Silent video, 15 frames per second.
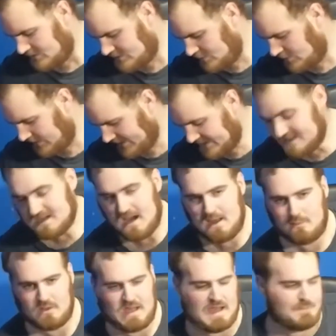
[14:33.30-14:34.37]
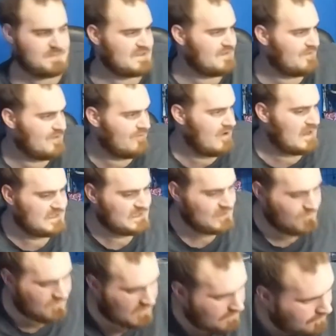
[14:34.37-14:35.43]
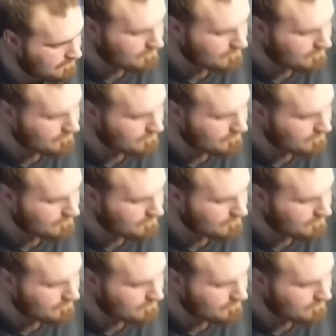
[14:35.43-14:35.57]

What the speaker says: do like a time lapse of the rest of it.